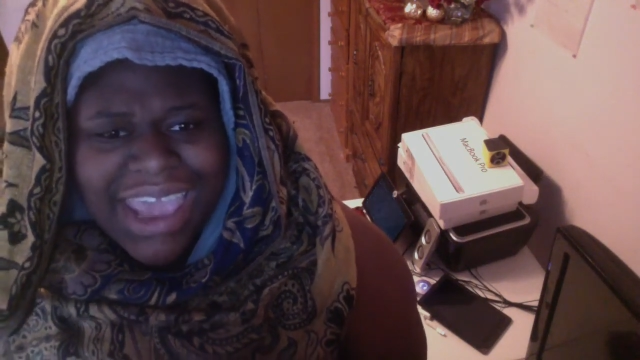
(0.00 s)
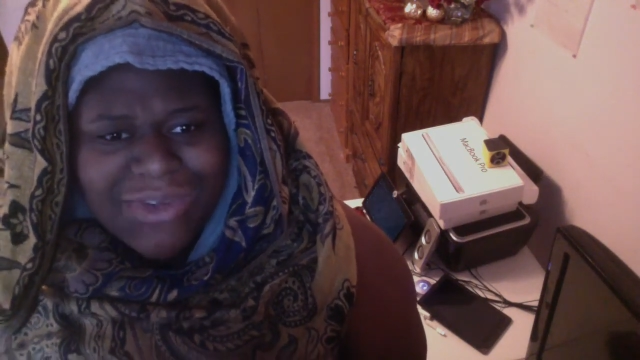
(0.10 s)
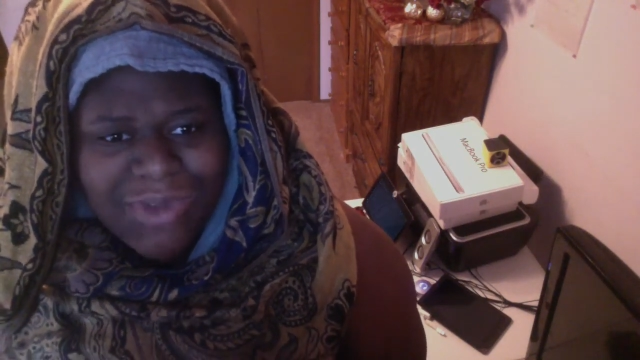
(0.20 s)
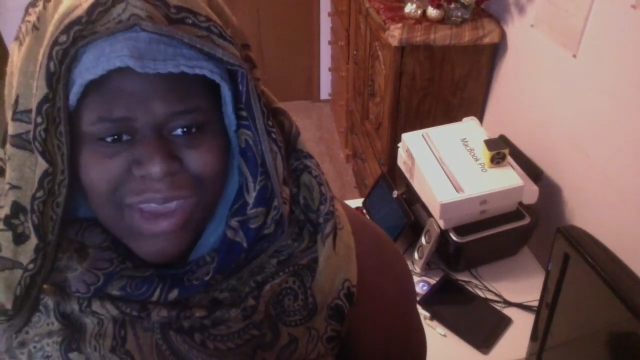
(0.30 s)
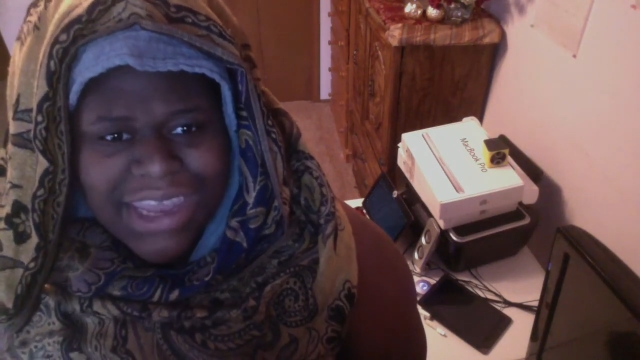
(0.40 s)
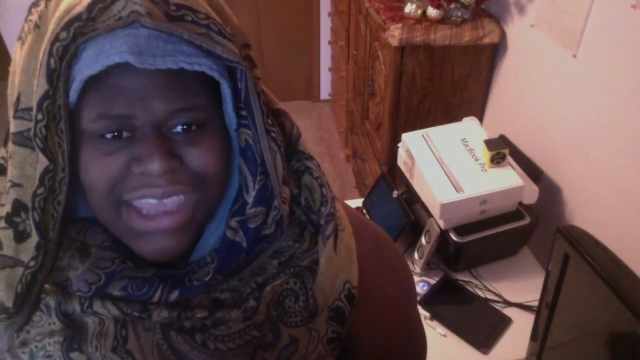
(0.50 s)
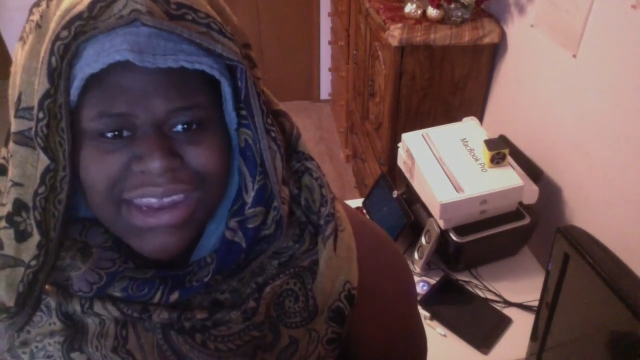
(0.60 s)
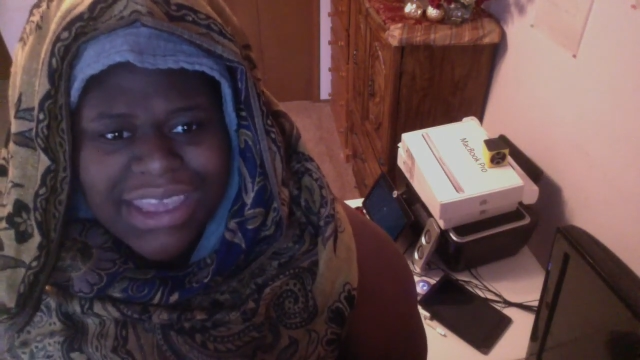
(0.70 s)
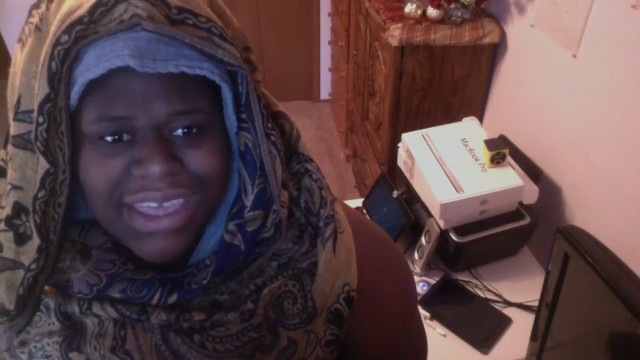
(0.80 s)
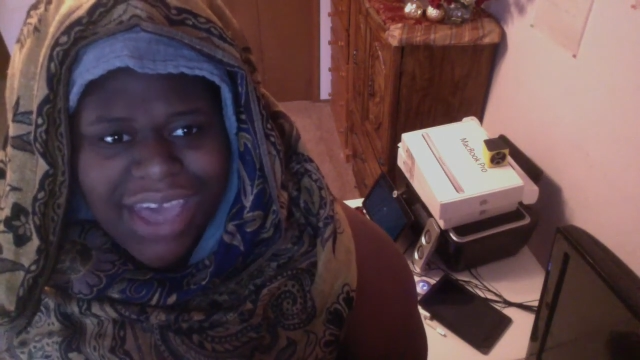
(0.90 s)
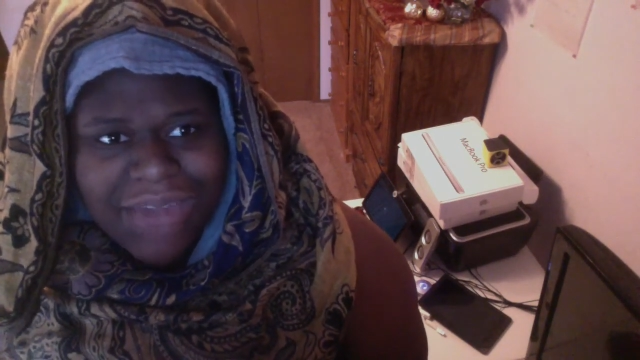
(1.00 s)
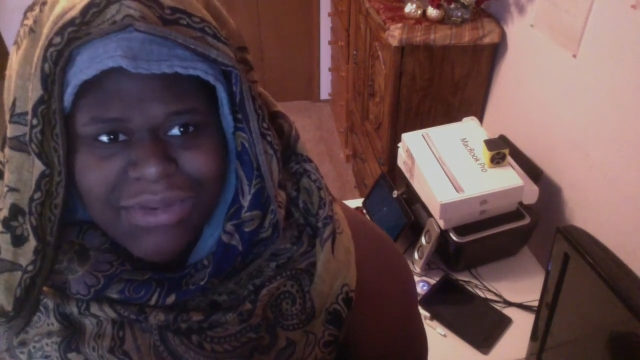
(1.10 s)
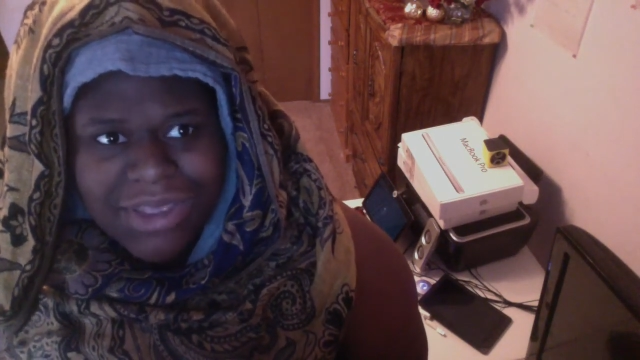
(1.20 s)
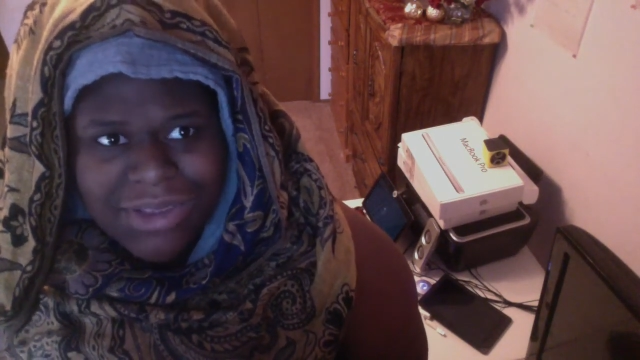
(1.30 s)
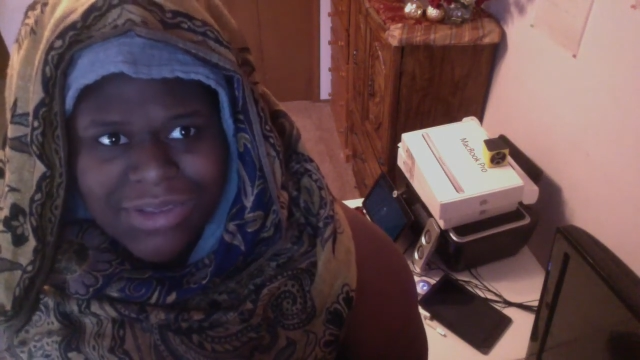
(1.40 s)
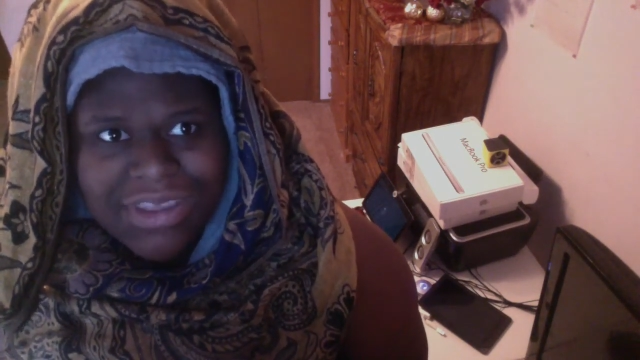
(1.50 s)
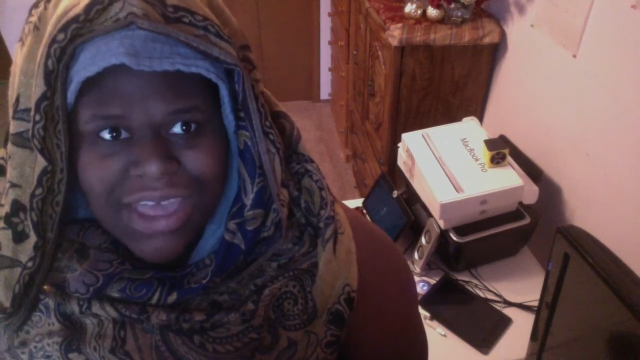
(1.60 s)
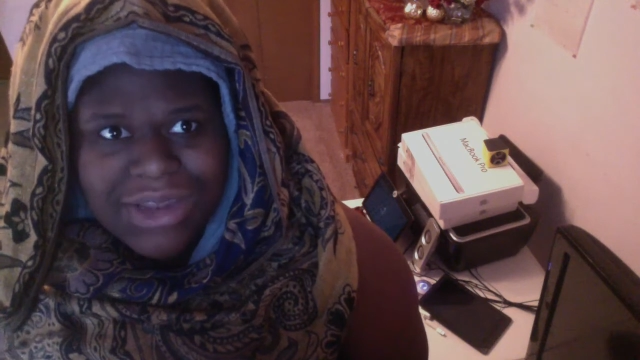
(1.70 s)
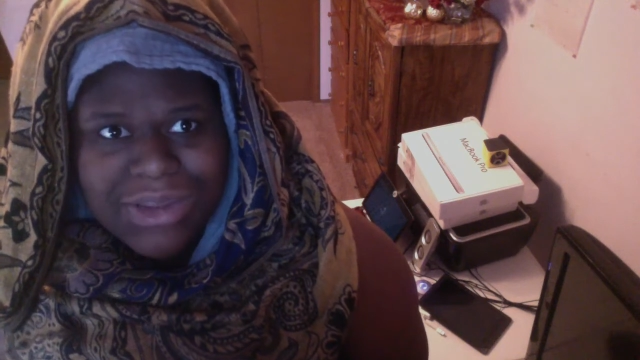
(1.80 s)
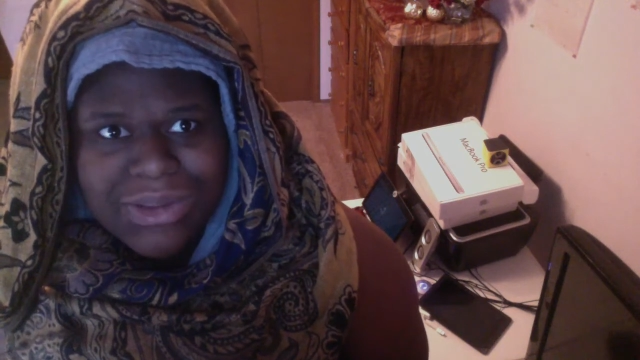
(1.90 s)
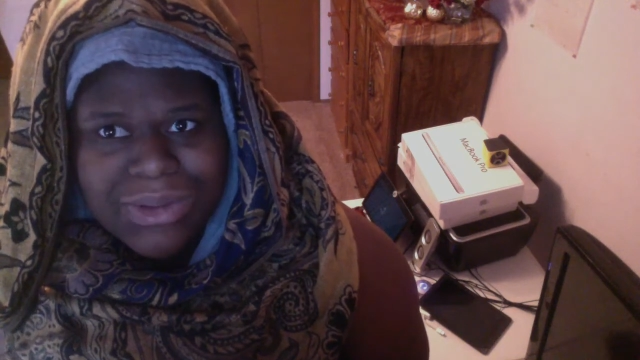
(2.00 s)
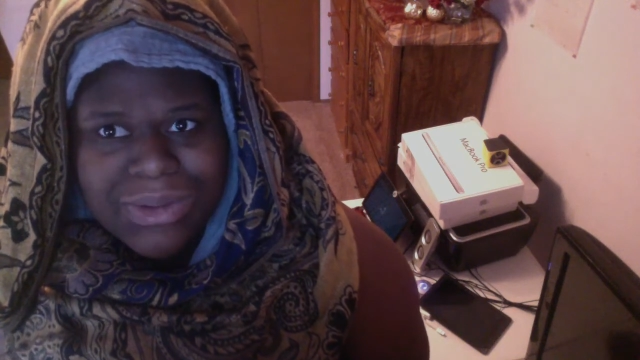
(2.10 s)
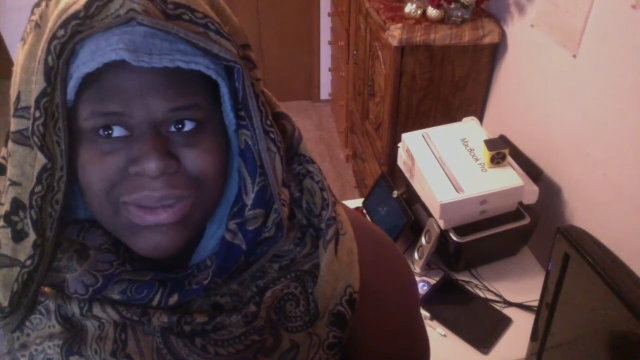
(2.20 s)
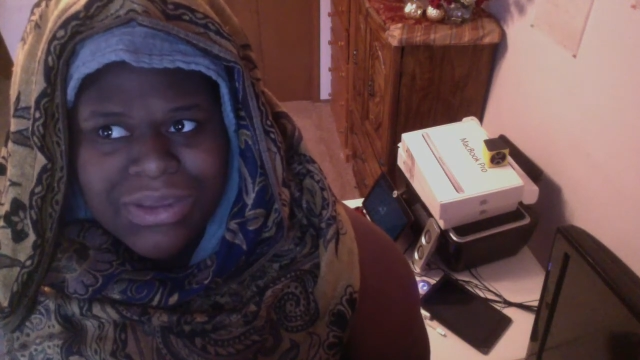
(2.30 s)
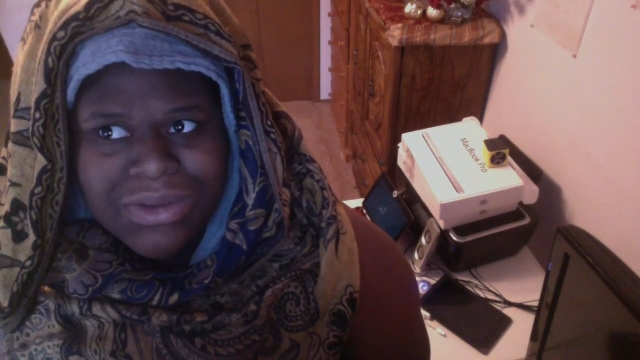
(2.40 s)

and radiant, and God will use that to